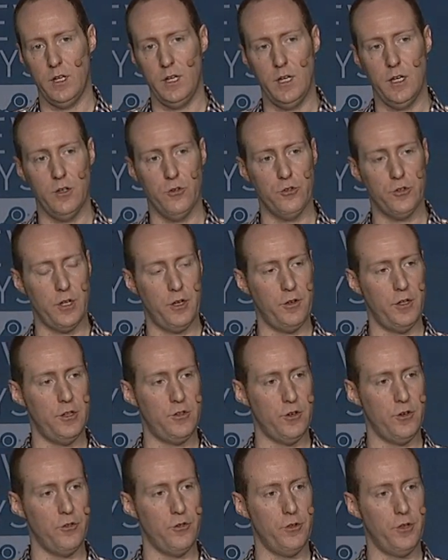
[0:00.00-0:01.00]

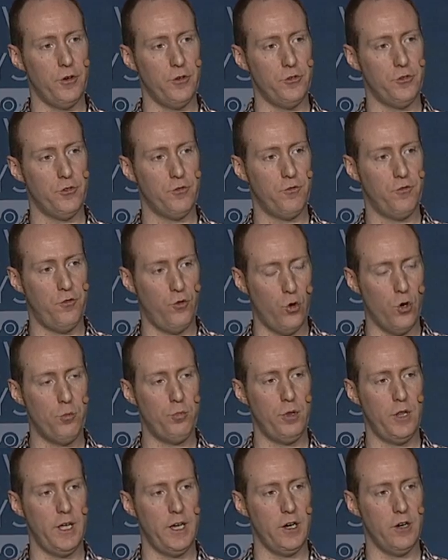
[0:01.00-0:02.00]
there's 4
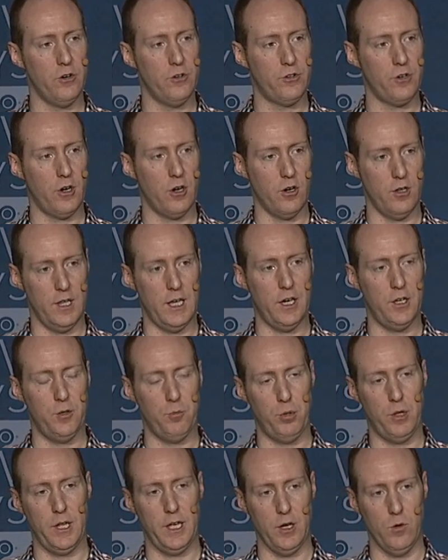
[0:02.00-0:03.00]
players are allowed to
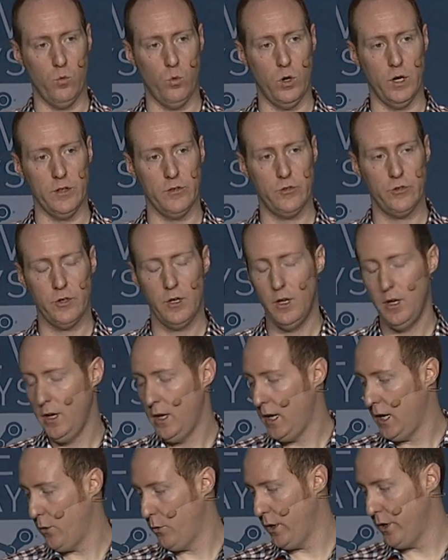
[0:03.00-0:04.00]
play at once.
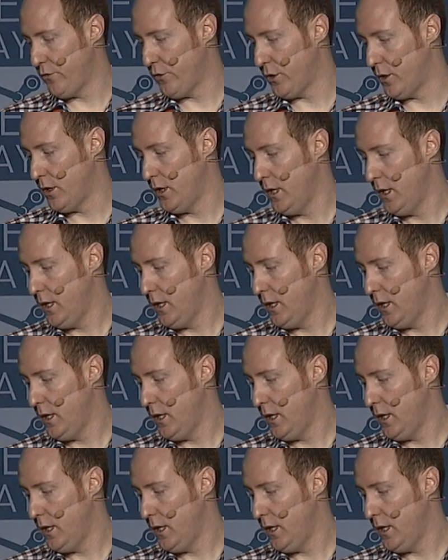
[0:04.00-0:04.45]
However,